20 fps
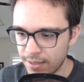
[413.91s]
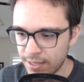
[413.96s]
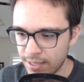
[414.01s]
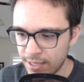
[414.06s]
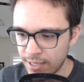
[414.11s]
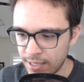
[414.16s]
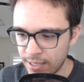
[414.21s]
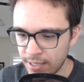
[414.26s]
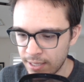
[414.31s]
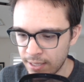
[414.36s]

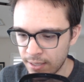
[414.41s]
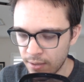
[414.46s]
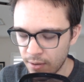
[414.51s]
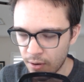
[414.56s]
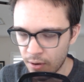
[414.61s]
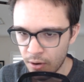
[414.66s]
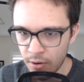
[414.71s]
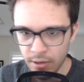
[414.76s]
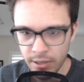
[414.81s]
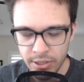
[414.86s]
the
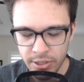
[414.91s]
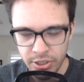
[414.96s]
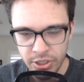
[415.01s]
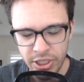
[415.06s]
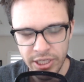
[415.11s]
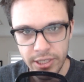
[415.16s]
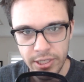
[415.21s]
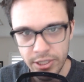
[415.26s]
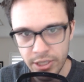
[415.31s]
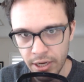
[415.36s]

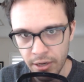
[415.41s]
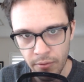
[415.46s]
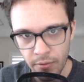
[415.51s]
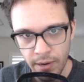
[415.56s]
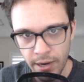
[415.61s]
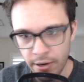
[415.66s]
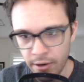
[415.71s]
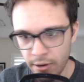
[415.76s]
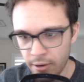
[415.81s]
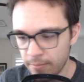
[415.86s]
RNG
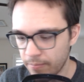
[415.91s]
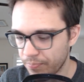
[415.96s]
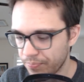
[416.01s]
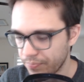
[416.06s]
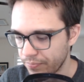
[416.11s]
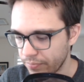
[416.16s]
generator